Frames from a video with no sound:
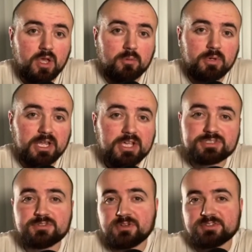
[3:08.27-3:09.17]
But I
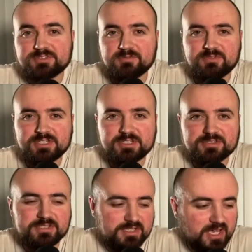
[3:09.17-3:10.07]
actually found something here
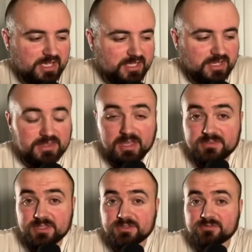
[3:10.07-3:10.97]
today that I
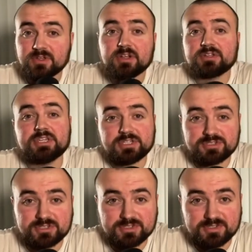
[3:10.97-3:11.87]
think is very
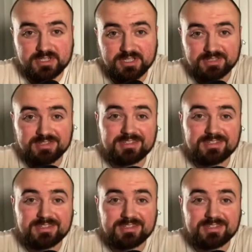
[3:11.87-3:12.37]
interesting.